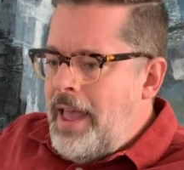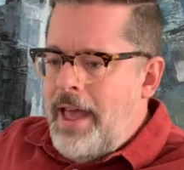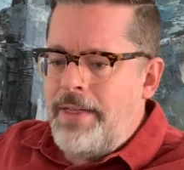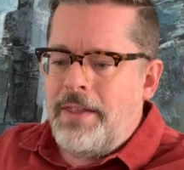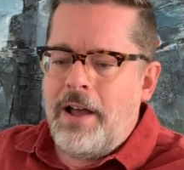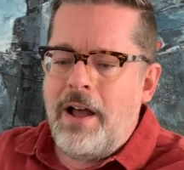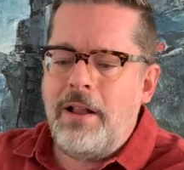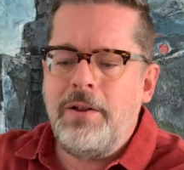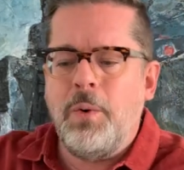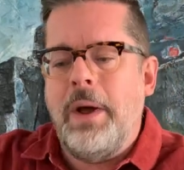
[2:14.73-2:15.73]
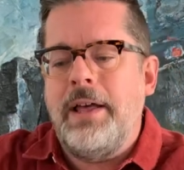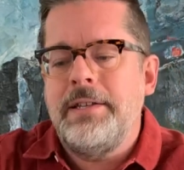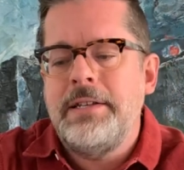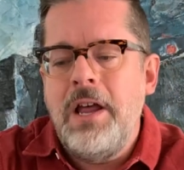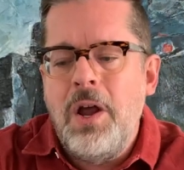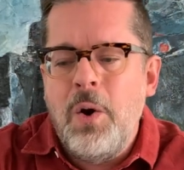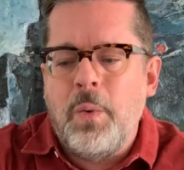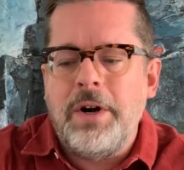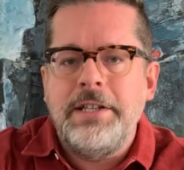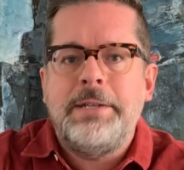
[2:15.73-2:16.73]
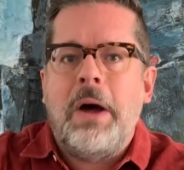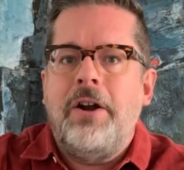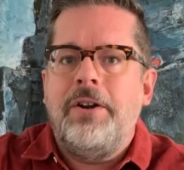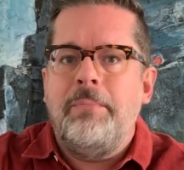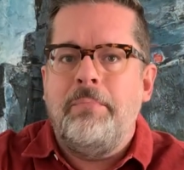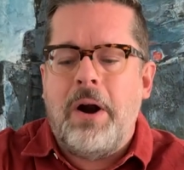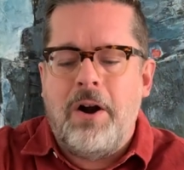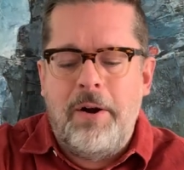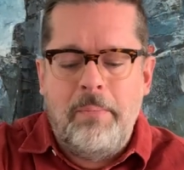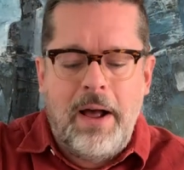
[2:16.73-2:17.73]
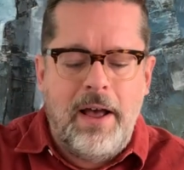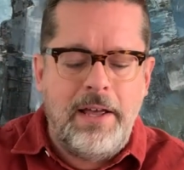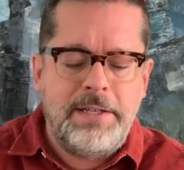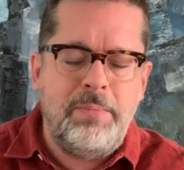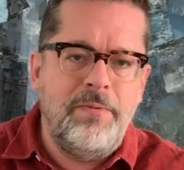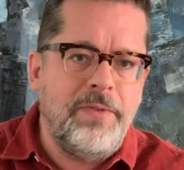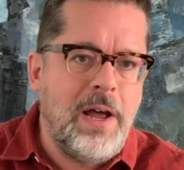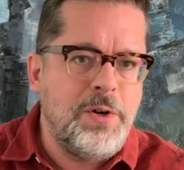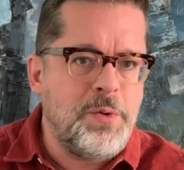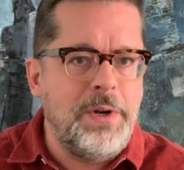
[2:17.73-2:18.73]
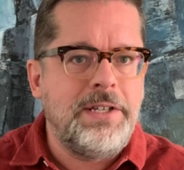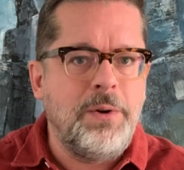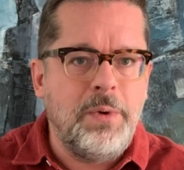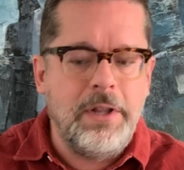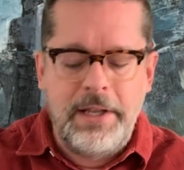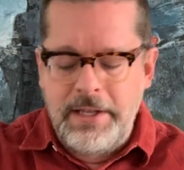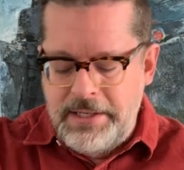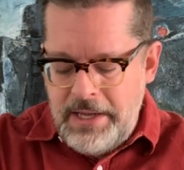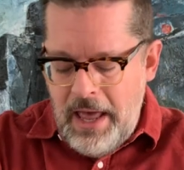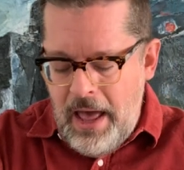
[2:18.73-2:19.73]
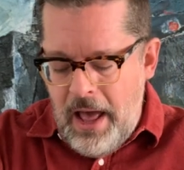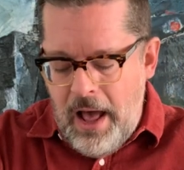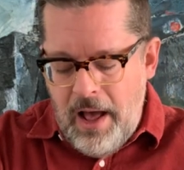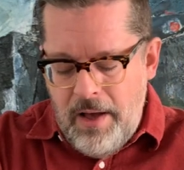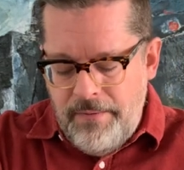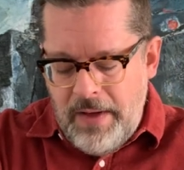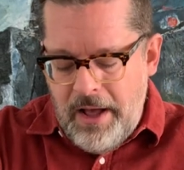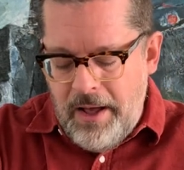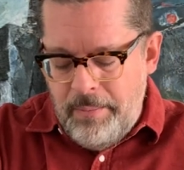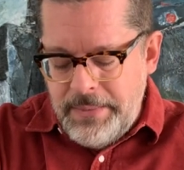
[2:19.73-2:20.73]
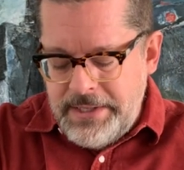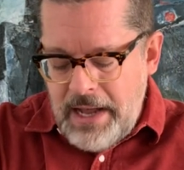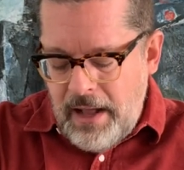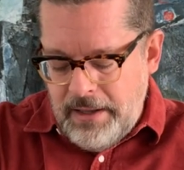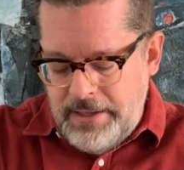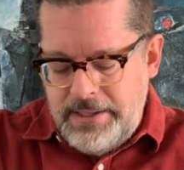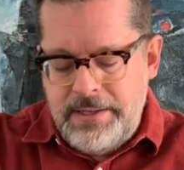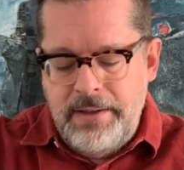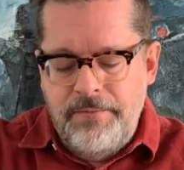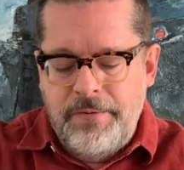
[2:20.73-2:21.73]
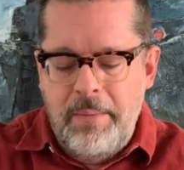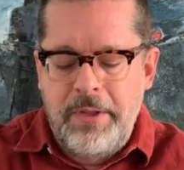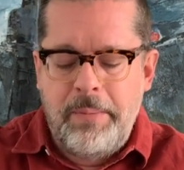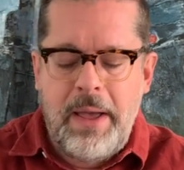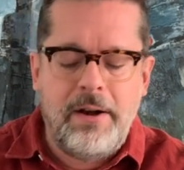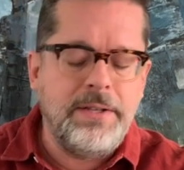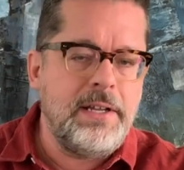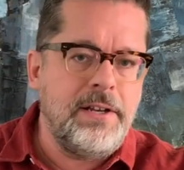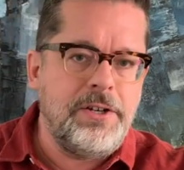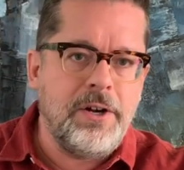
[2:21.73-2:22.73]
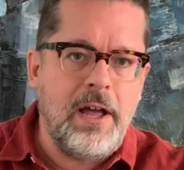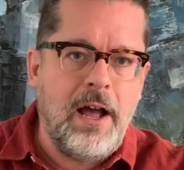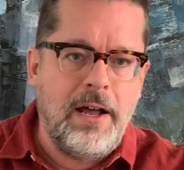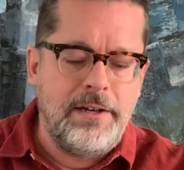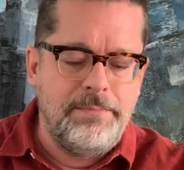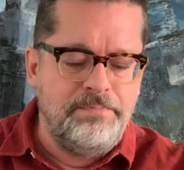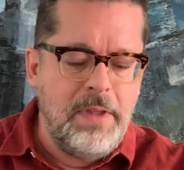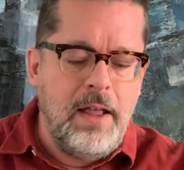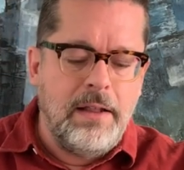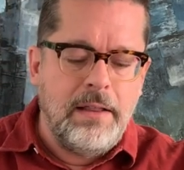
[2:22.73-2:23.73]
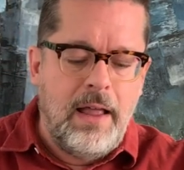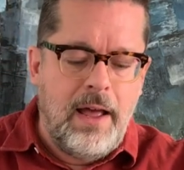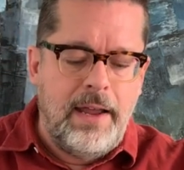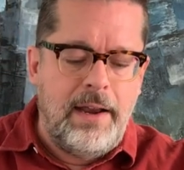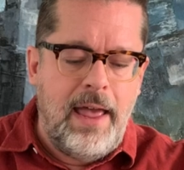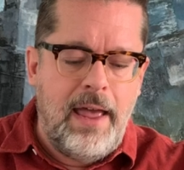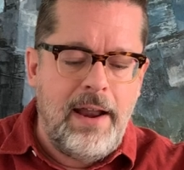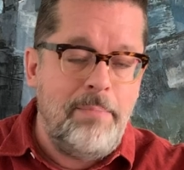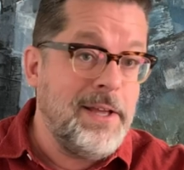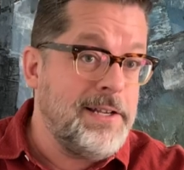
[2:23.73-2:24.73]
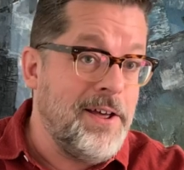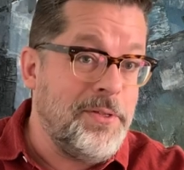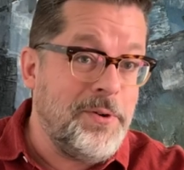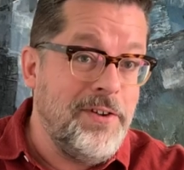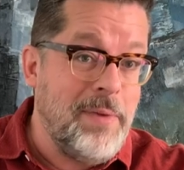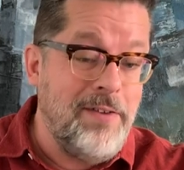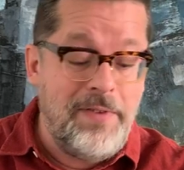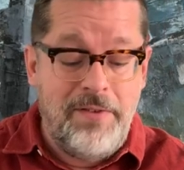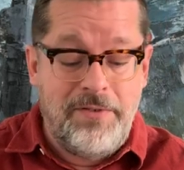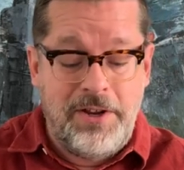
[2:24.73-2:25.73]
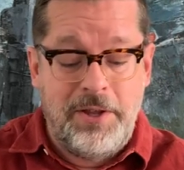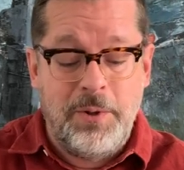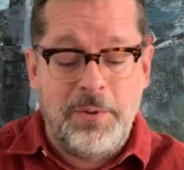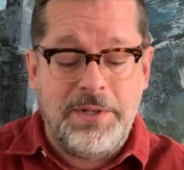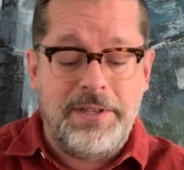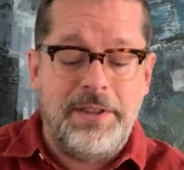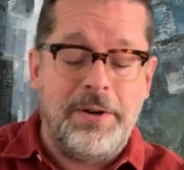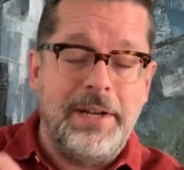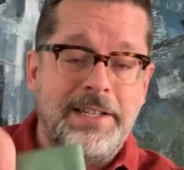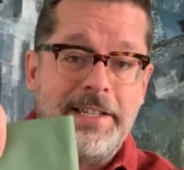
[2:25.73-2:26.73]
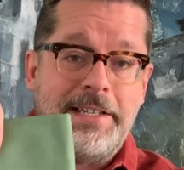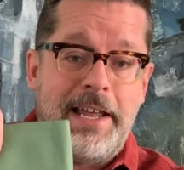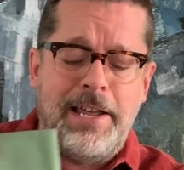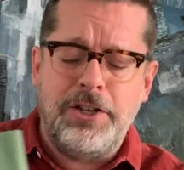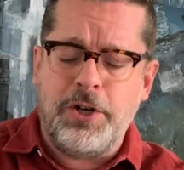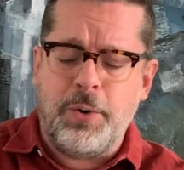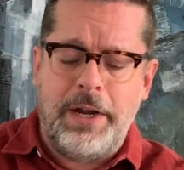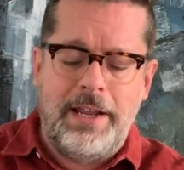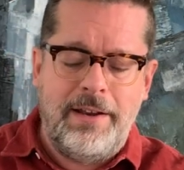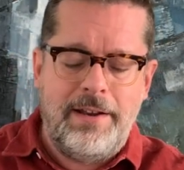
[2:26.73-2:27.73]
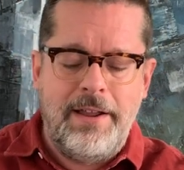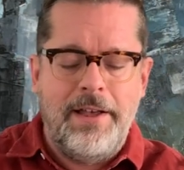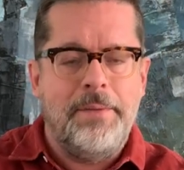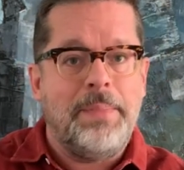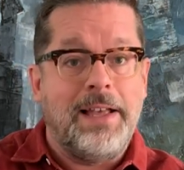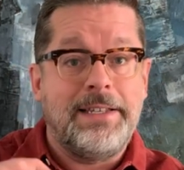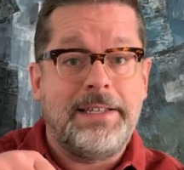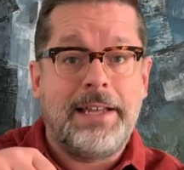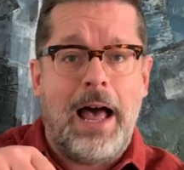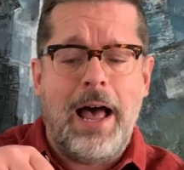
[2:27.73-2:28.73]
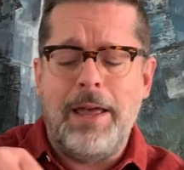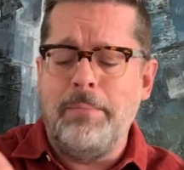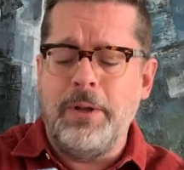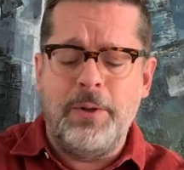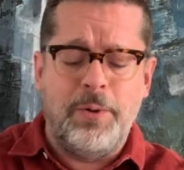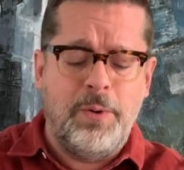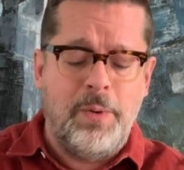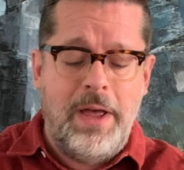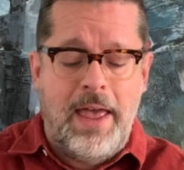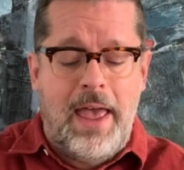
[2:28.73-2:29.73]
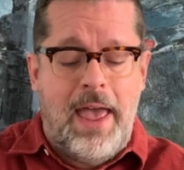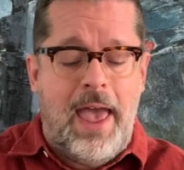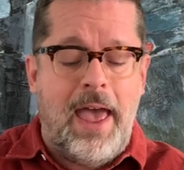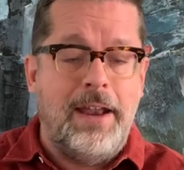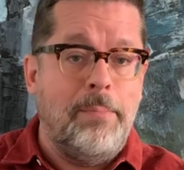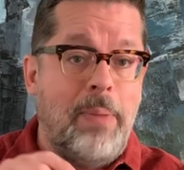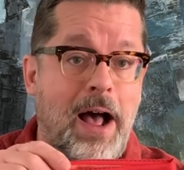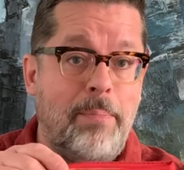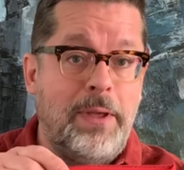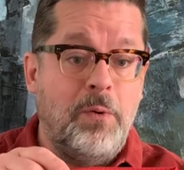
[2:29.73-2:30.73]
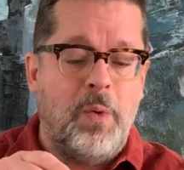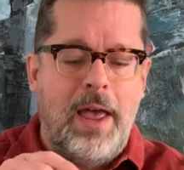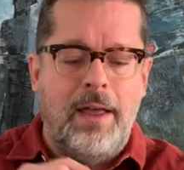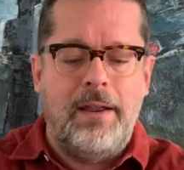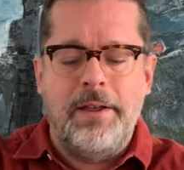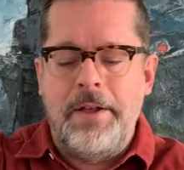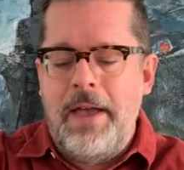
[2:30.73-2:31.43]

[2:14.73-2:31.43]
And the colorways were inspired in part by Spoonflower's recent release of um, solids from their Petal Signature Cotton line. And I picked out three of my favorite hues. There is a sage green, a sky blue, and a poppy red.